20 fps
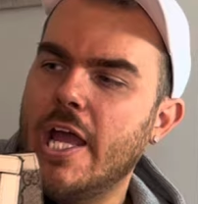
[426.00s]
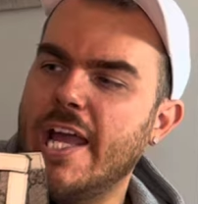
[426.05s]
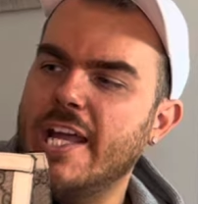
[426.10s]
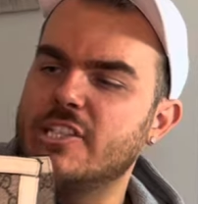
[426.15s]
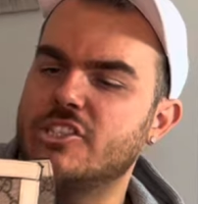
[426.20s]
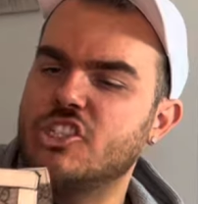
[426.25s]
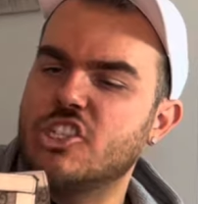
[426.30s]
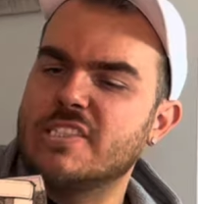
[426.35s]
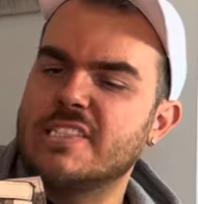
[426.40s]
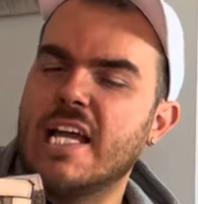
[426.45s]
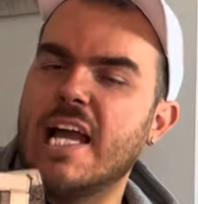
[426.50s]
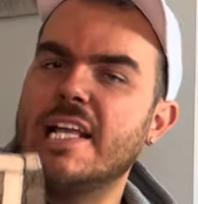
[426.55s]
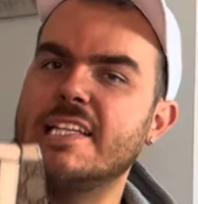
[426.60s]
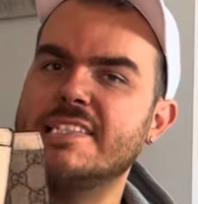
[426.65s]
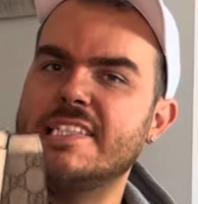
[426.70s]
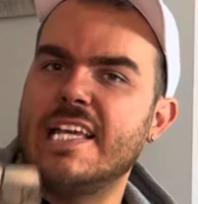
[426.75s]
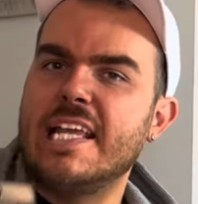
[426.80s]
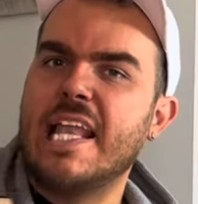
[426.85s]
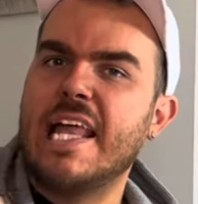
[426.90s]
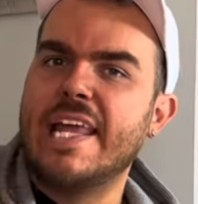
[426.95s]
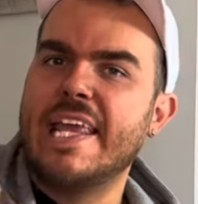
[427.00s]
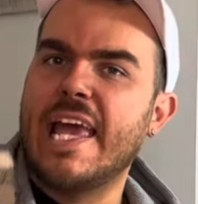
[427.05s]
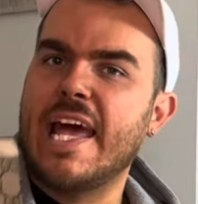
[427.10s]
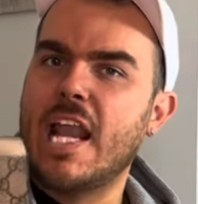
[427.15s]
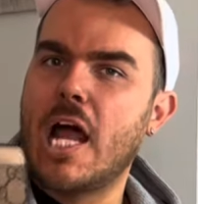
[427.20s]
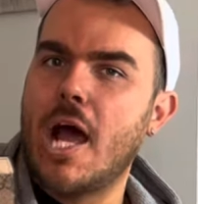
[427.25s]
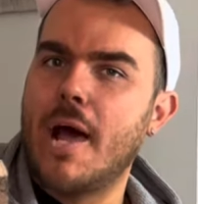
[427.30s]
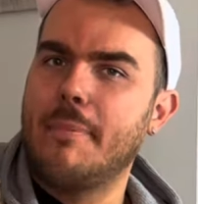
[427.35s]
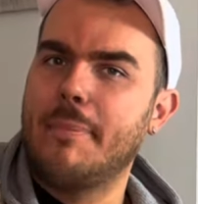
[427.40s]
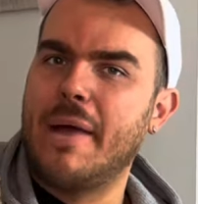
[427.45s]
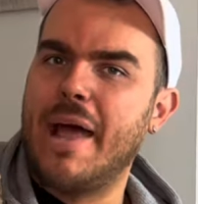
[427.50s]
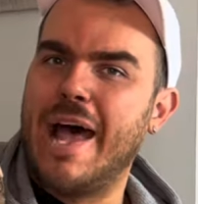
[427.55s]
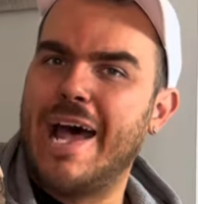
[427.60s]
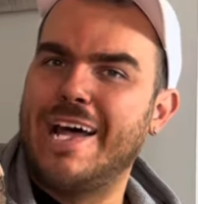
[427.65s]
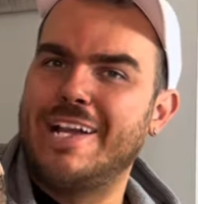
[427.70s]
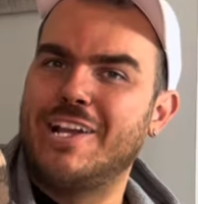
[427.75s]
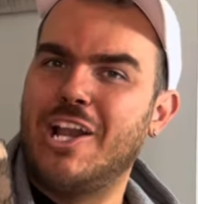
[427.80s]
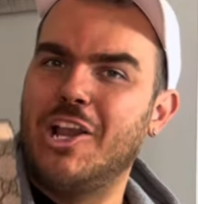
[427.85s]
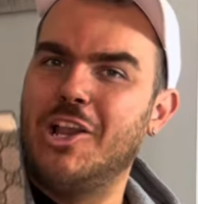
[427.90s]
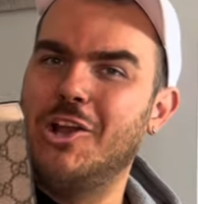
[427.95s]
It's just until I get up
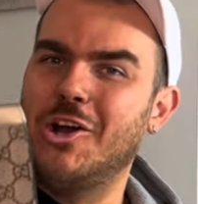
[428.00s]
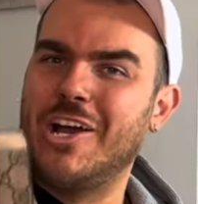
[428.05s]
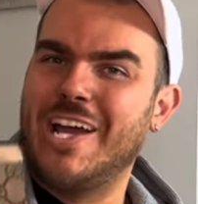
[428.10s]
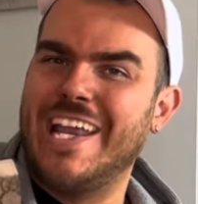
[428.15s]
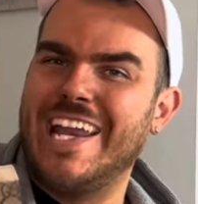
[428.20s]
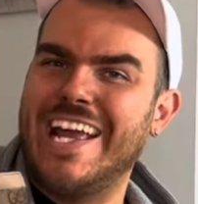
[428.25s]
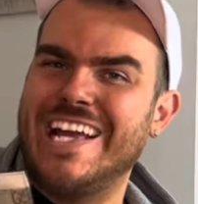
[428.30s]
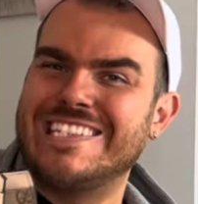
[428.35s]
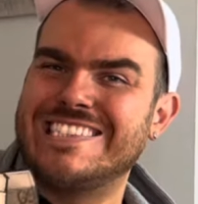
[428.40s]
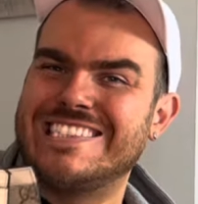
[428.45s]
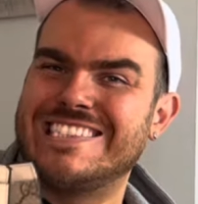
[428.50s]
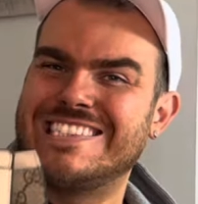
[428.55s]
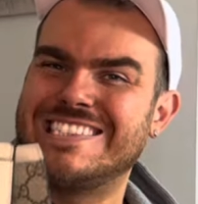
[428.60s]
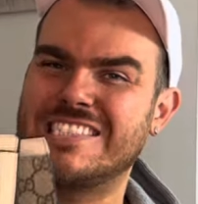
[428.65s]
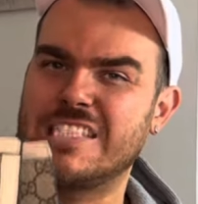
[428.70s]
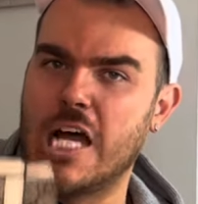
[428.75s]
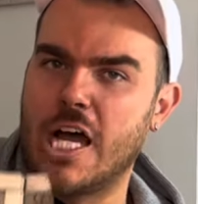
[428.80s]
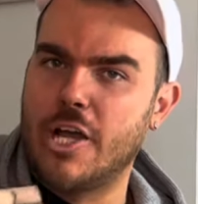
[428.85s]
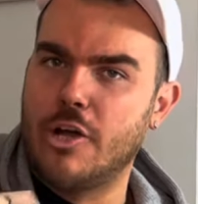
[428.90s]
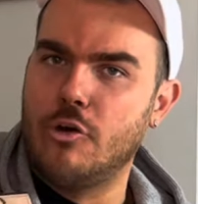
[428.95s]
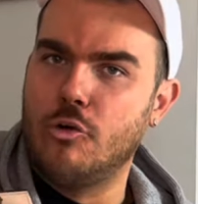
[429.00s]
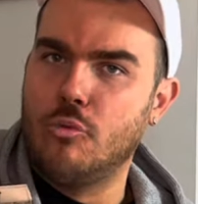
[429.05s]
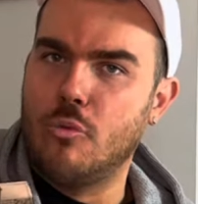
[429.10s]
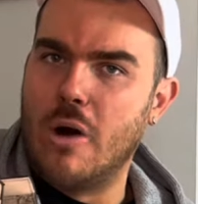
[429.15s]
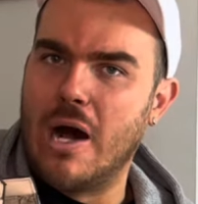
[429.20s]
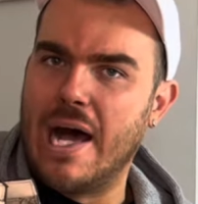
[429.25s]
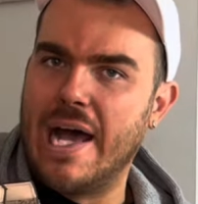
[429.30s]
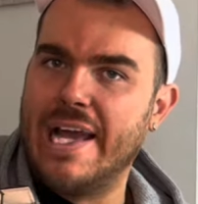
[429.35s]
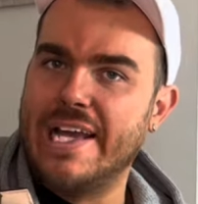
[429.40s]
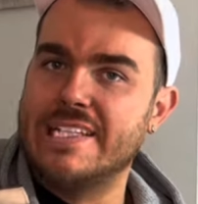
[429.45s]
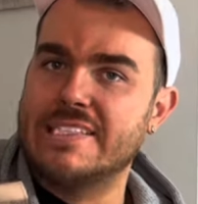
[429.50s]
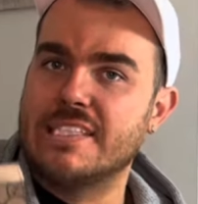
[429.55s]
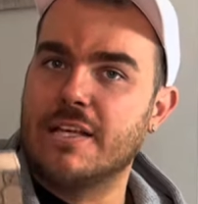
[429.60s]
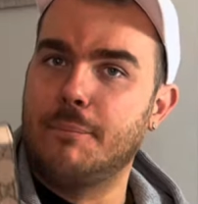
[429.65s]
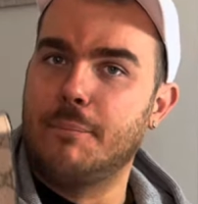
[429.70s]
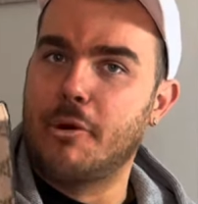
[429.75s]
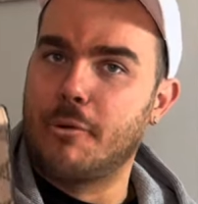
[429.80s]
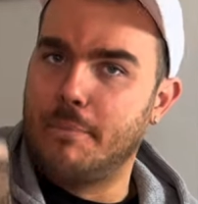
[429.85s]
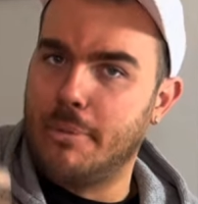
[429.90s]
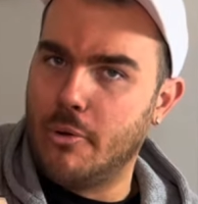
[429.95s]
and look at it style-wise,
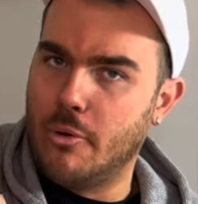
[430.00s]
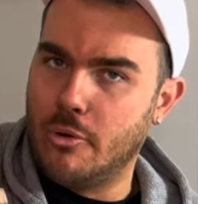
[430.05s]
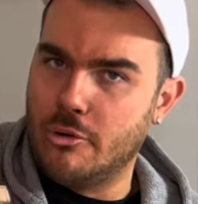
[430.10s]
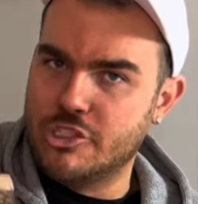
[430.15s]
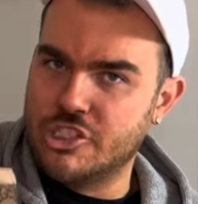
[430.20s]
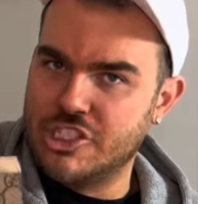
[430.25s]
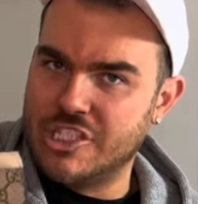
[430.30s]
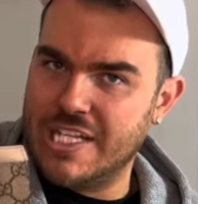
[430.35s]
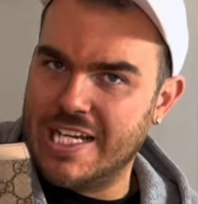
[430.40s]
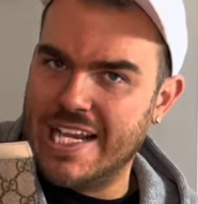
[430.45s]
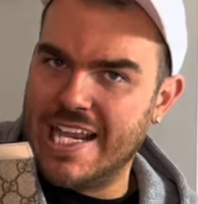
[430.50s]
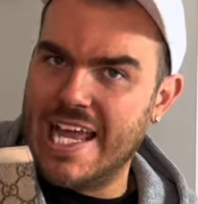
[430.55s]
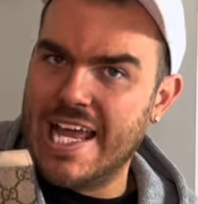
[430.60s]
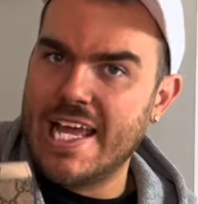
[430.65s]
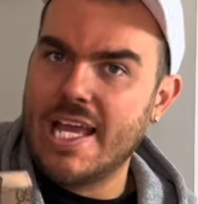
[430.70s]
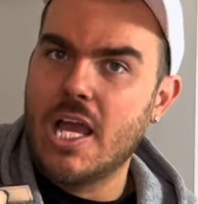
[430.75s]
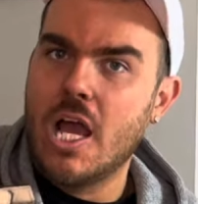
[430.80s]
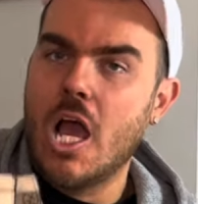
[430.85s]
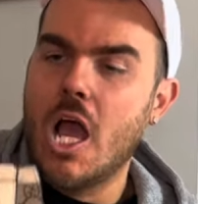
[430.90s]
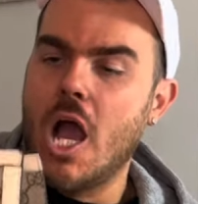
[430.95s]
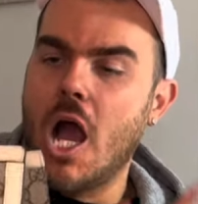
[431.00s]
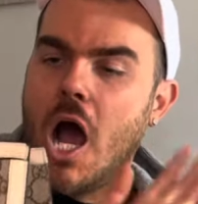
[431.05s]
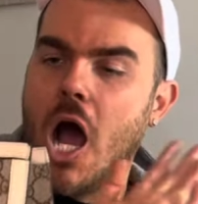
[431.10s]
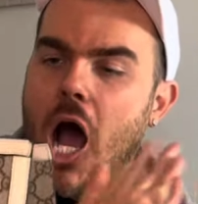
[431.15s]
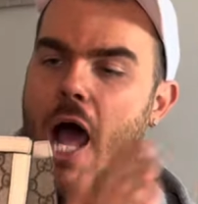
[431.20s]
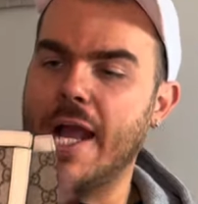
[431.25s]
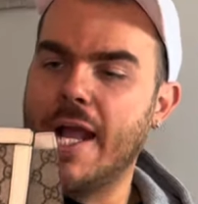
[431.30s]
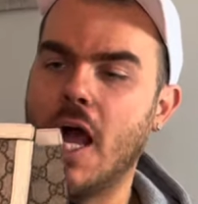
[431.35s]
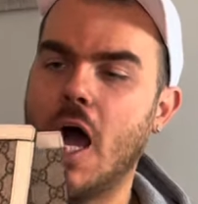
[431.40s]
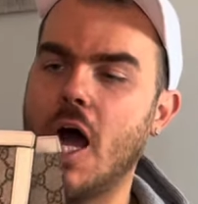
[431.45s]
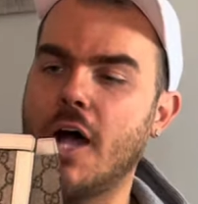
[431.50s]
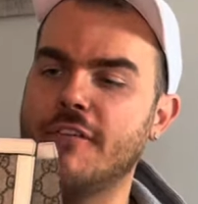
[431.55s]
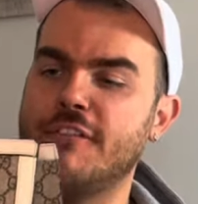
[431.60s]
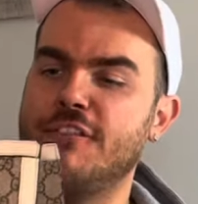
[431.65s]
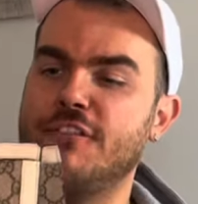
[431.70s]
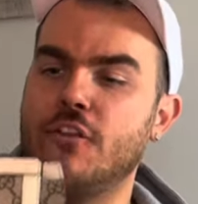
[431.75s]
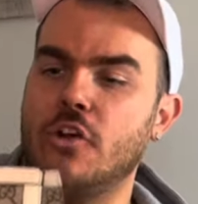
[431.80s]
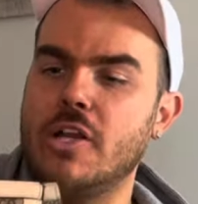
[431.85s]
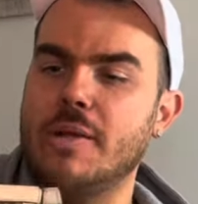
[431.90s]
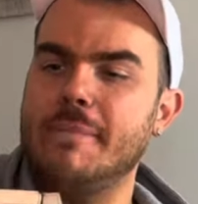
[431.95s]
proportionately, I can't
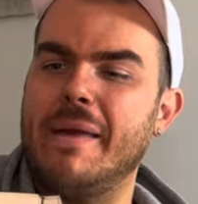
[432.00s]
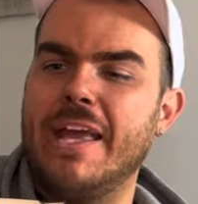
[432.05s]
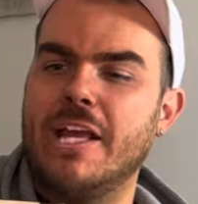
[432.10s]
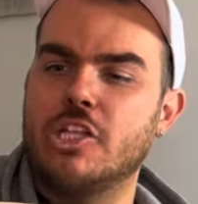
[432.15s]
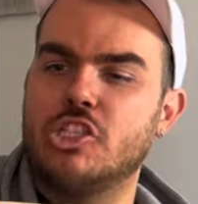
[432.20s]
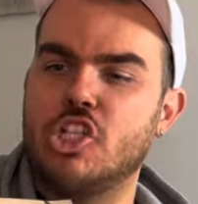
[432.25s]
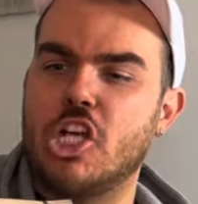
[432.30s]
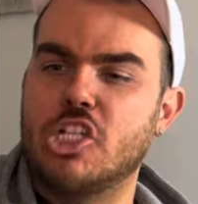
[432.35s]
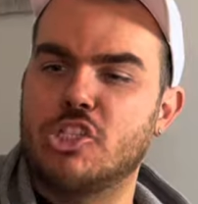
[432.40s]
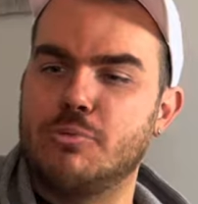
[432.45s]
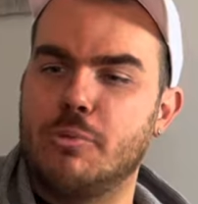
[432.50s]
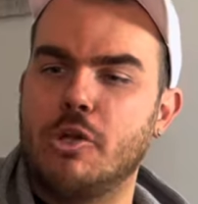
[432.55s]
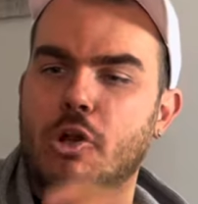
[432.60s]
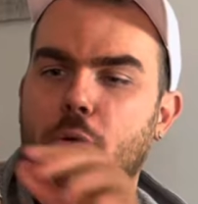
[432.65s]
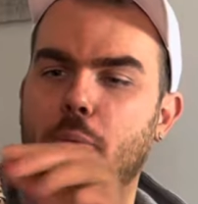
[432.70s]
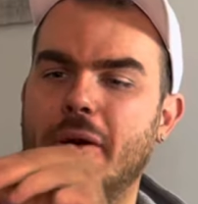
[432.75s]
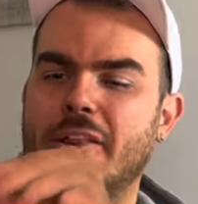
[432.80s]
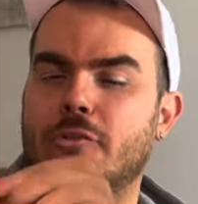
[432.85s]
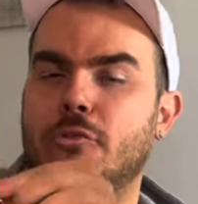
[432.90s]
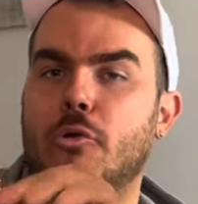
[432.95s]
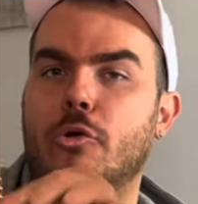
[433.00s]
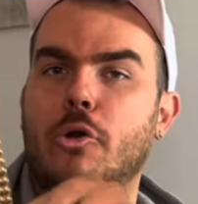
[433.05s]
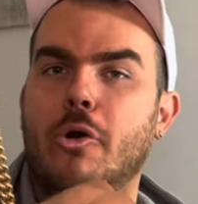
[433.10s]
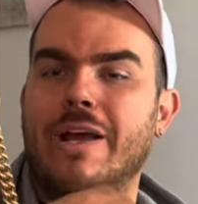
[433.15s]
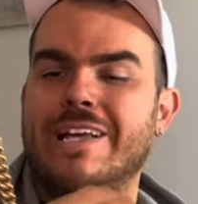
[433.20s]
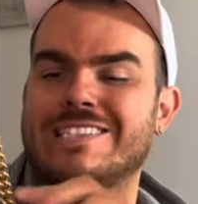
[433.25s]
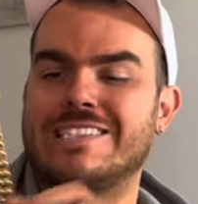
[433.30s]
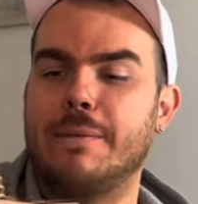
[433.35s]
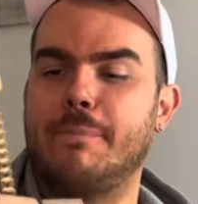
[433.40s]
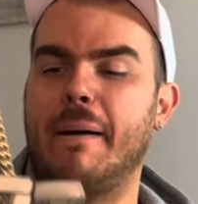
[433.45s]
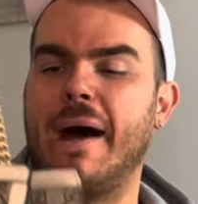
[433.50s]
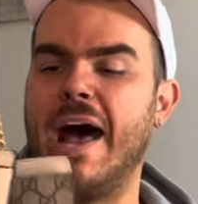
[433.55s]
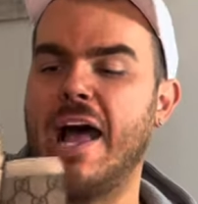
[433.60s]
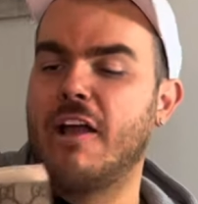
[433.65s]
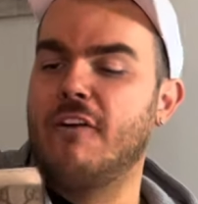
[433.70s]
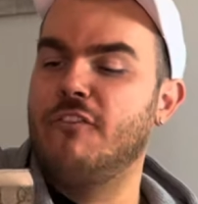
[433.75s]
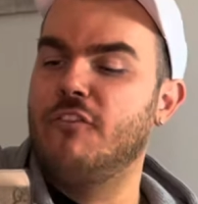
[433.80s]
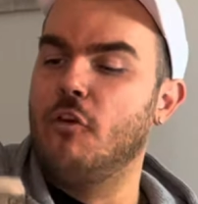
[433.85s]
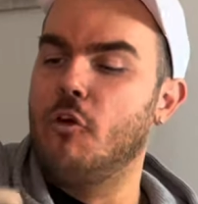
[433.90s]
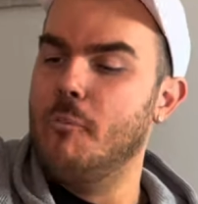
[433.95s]
fully make a judgment on whether or not it's the
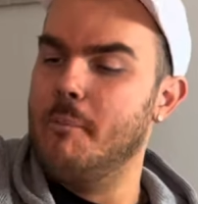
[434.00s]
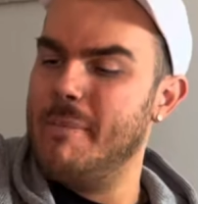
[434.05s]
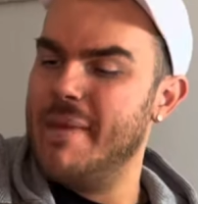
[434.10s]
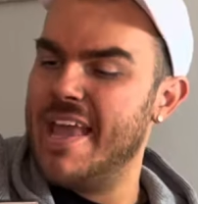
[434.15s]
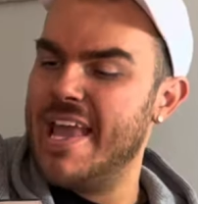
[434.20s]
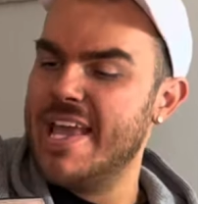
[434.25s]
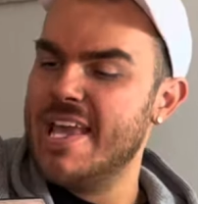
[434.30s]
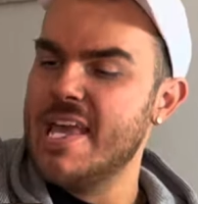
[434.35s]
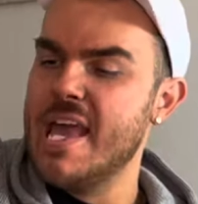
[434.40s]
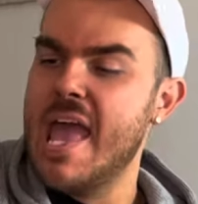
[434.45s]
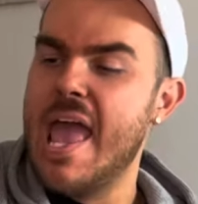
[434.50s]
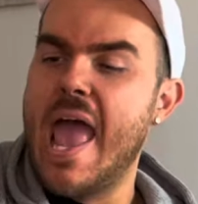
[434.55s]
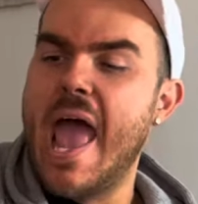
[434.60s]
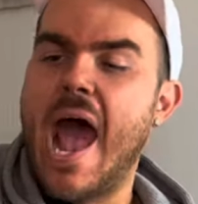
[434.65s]
bag for me.